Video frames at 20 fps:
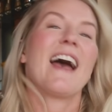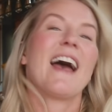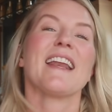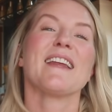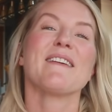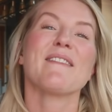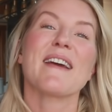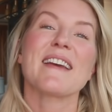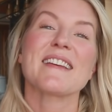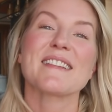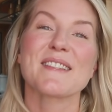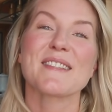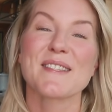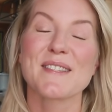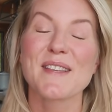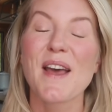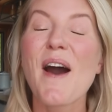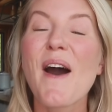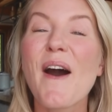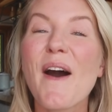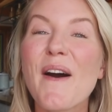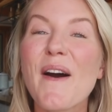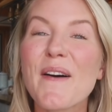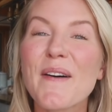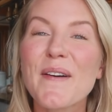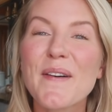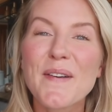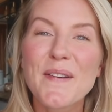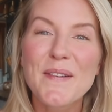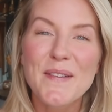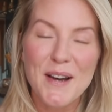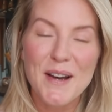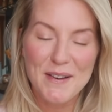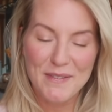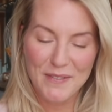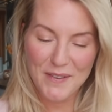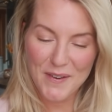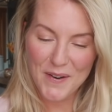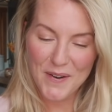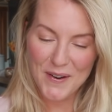Anyway, so
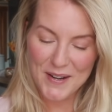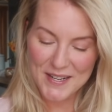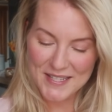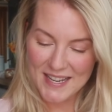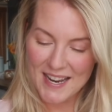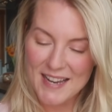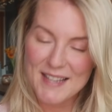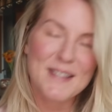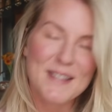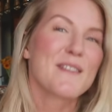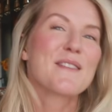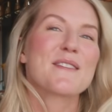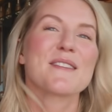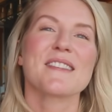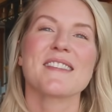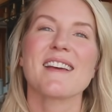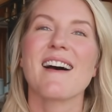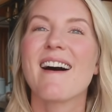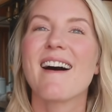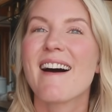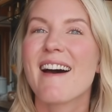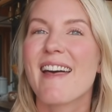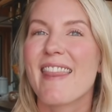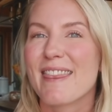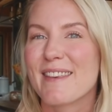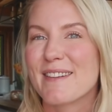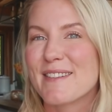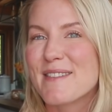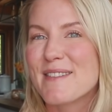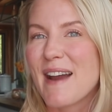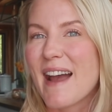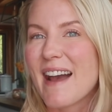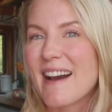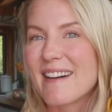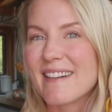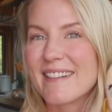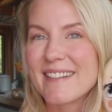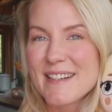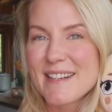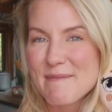of course, as you saw
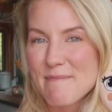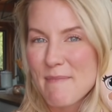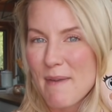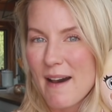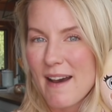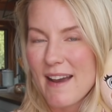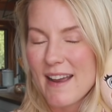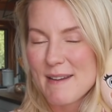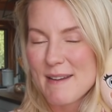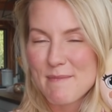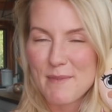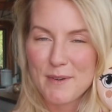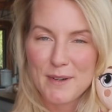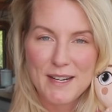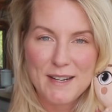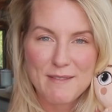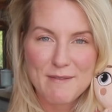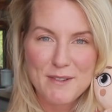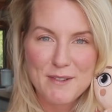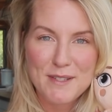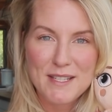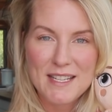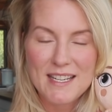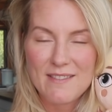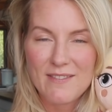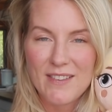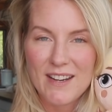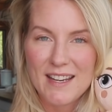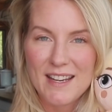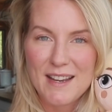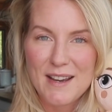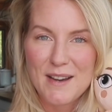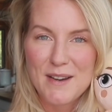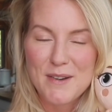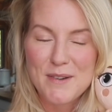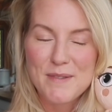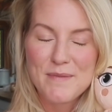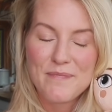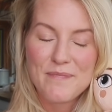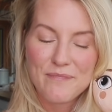throughout my morning routine
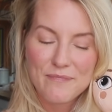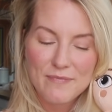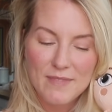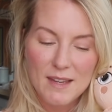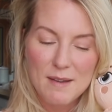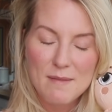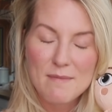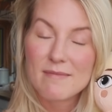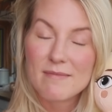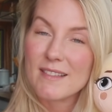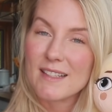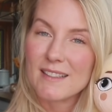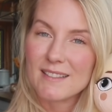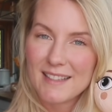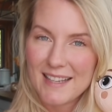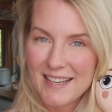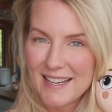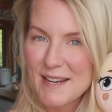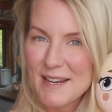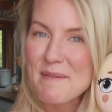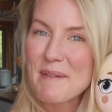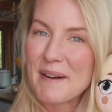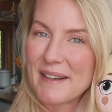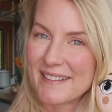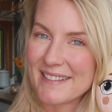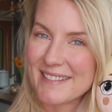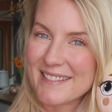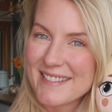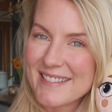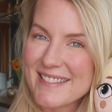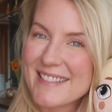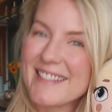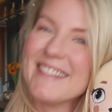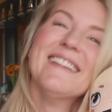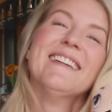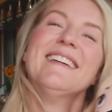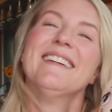video, little kitty wonders.